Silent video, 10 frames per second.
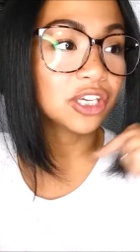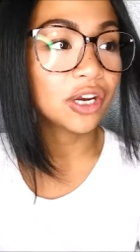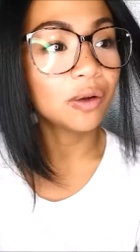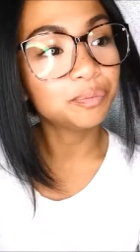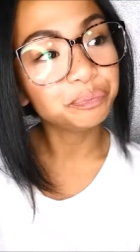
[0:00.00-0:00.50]
you
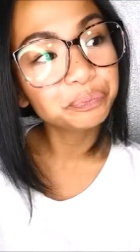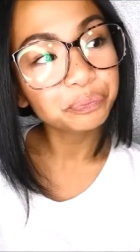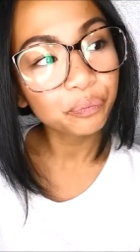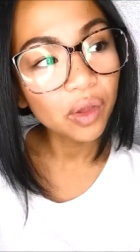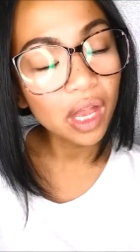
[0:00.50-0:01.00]
know,
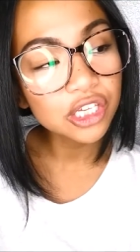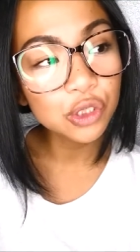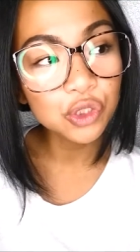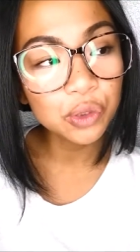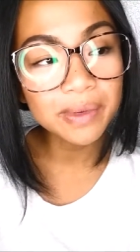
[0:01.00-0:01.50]

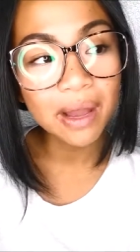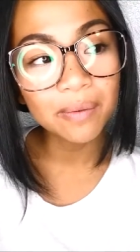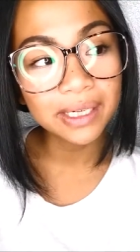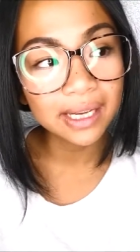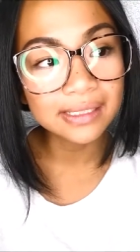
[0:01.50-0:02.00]
YouTube
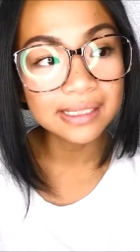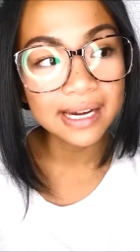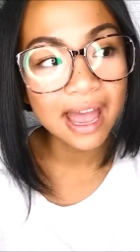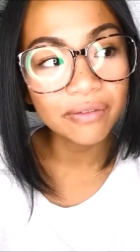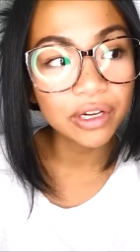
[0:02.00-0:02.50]
nowadays
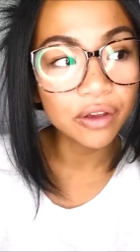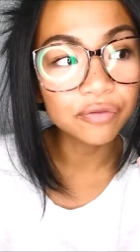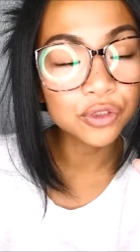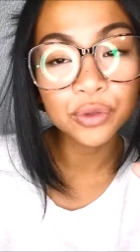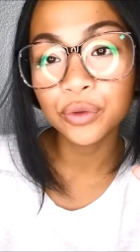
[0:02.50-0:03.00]
doesn't have
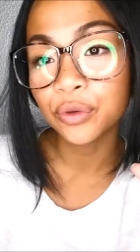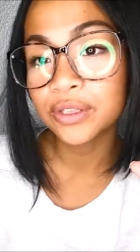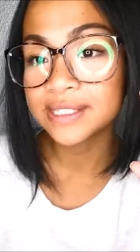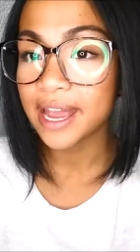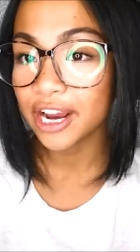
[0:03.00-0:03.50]
enough
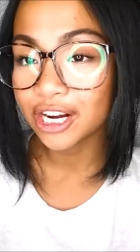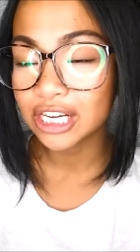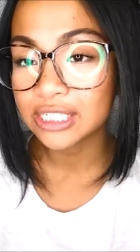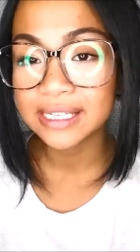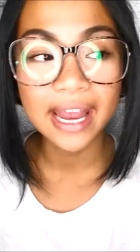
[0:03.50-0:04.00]

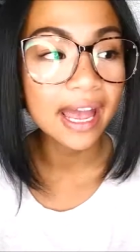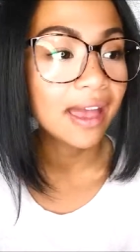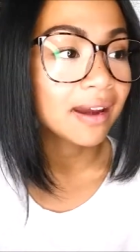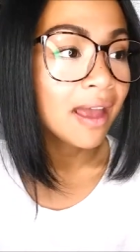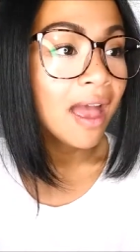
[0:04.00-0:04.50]
truth-sayers,
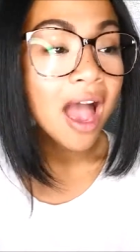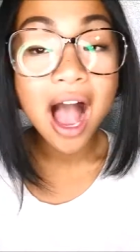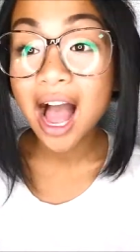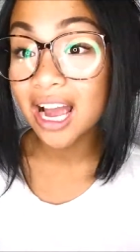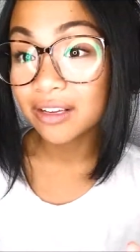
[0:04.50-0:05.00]
and
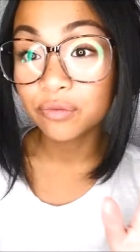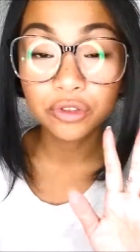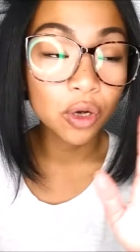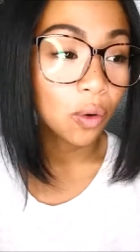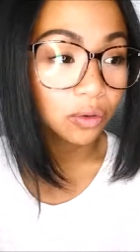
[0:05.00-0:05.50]
I
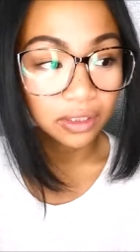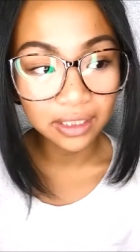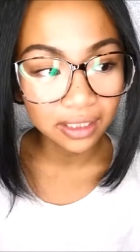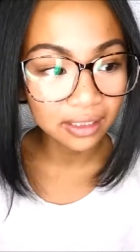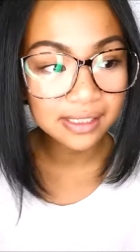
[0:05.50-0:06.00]

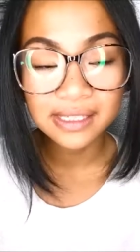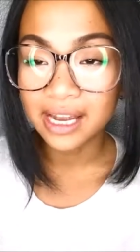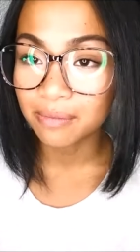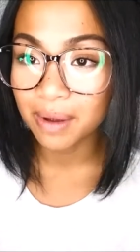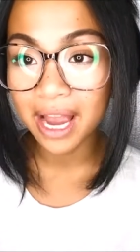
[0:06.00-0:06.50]
totally
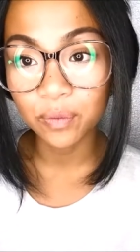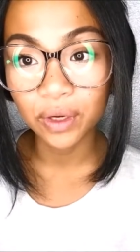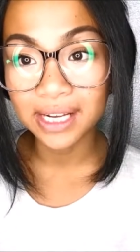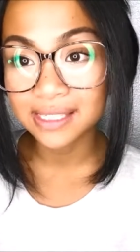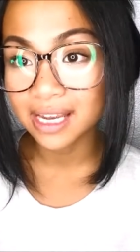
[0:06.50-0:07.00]
stand behind
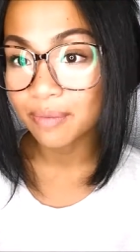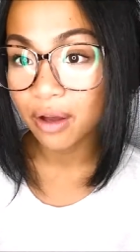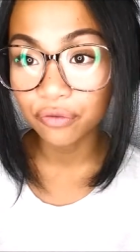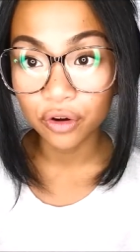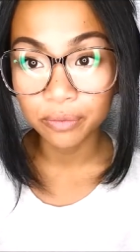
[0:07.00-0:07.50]
what I say
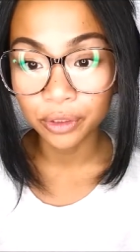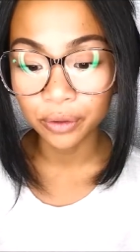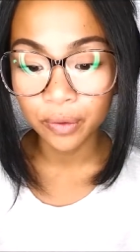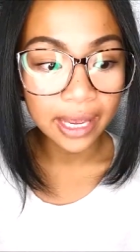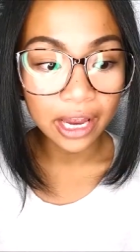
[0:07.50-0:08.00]
about
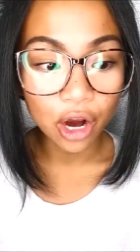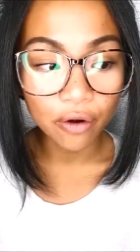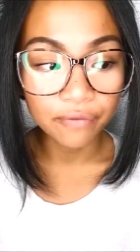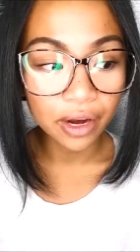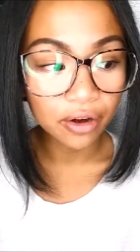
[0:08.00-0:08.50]
Firmoo. They
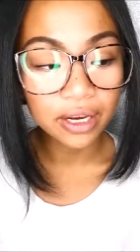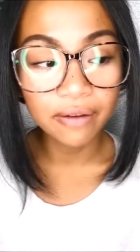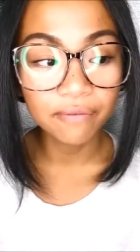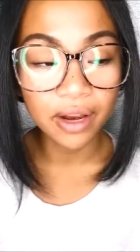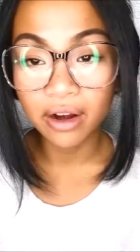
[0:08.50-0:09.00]
are
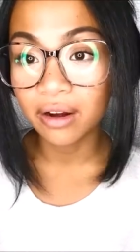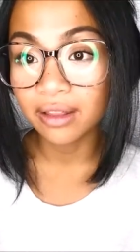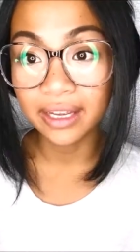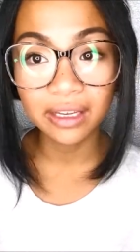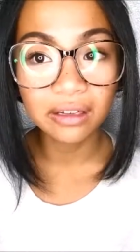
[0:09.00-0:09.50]
very, very,
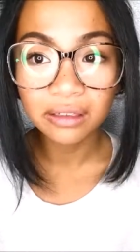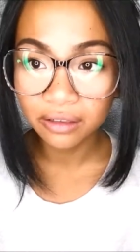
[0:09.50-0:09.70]
like,